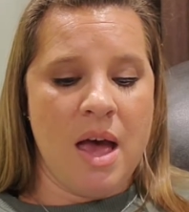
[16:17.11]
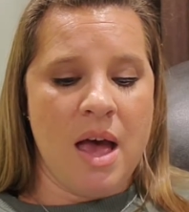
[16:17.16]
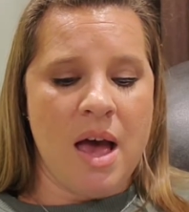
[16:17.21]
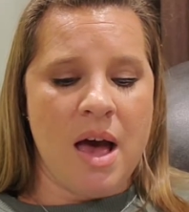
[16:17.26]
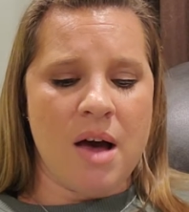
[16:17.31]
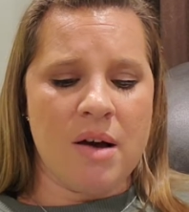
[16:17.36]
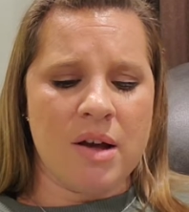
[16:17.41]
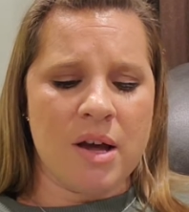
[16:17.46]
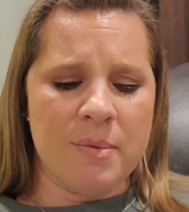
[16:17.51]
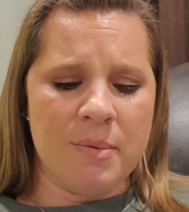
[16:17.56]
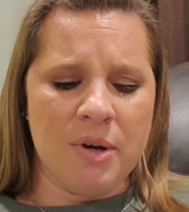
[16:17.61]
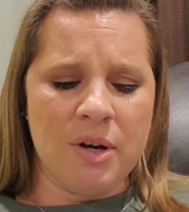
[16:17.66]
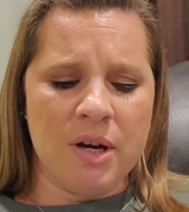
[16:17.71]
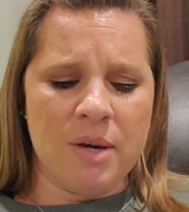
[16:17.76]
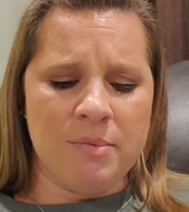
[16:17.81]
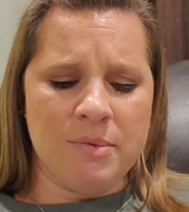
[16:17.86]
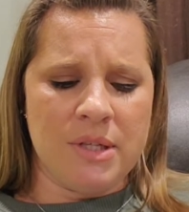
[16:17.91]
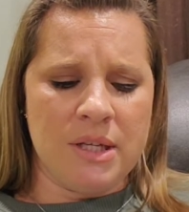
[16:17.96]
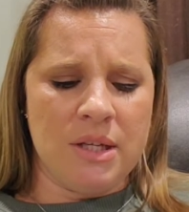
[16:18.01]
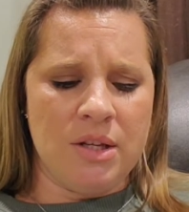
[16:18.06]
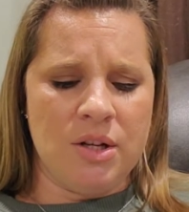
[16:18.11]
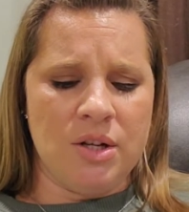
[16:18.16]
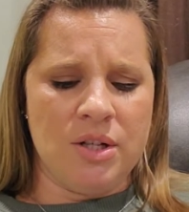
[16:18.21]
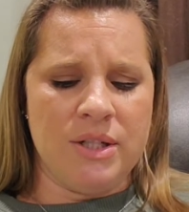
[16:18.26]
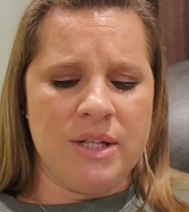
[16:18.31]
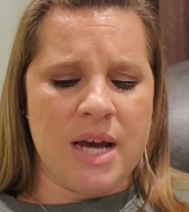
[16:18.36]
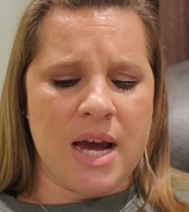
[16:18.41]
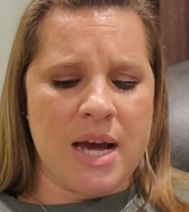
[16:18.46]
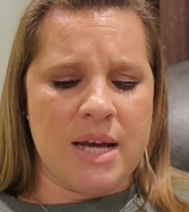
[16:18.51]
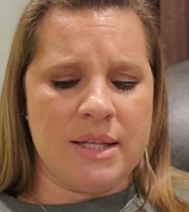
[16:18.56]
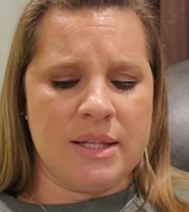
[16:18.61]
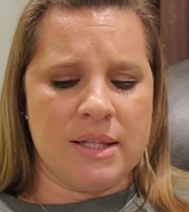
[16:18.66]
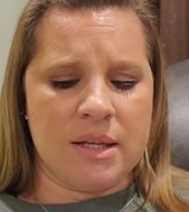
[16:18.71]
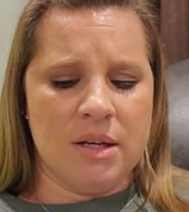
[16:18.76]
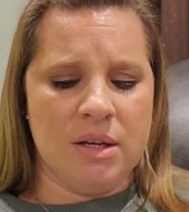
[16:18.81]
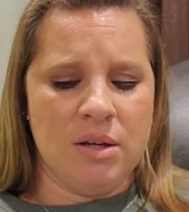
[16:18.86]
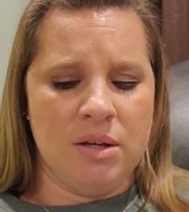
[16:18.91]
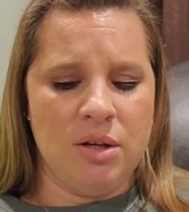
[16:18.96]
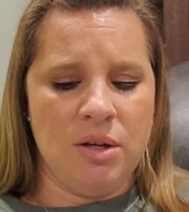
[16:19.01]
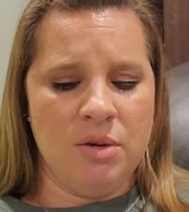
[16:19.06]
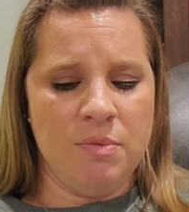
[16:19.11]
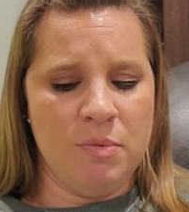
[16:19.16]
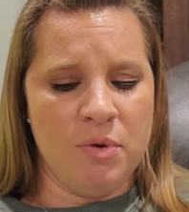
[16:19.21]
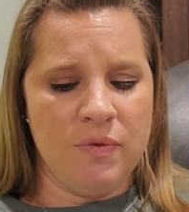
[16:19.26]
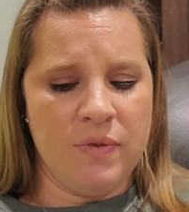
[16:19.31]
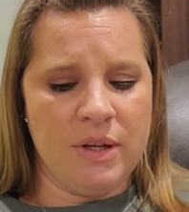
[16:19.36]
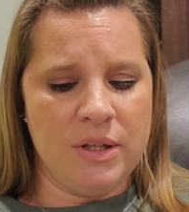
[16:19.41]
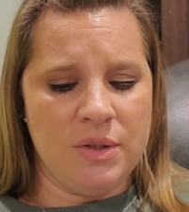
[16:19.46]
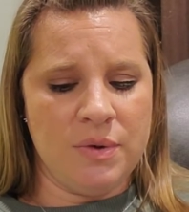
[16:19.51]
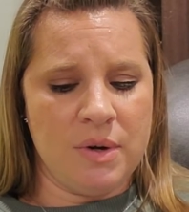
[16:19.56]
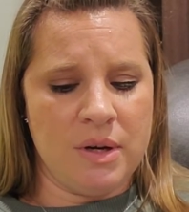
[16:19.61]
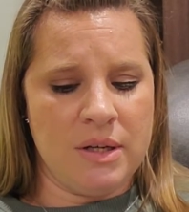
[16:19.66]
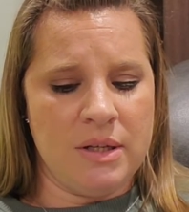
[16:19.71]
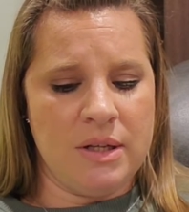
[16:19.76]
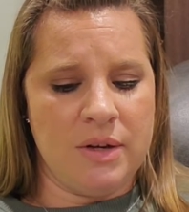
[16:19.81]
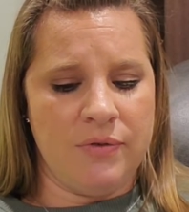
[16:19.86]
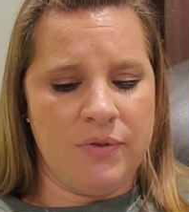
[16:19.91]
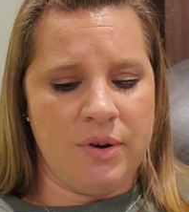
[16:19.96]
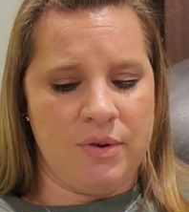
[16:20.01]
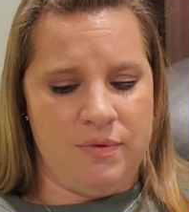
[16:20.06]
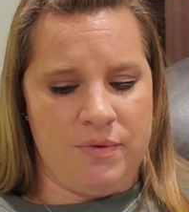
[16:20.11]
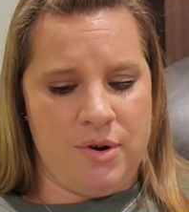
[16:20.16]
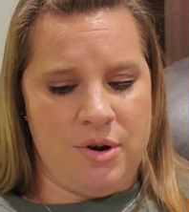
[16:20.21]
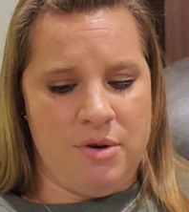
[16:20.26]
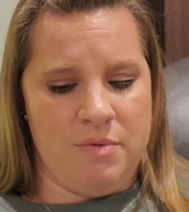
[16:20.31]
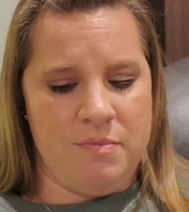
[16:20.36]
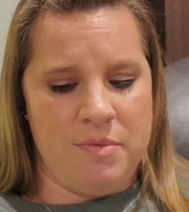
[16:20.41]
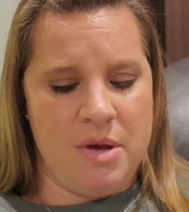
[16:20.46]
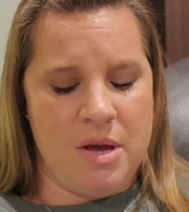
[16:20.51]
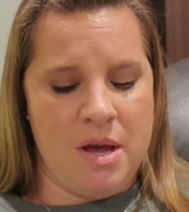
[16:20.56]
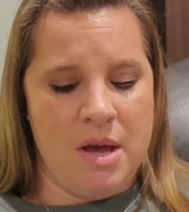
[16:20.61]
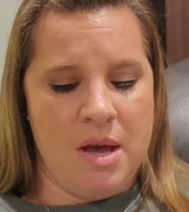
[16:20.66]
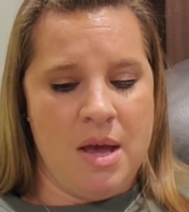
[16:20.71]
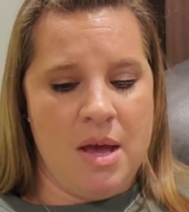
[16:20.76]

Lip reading: "How come you're emptying your desk? You moving to a different room?"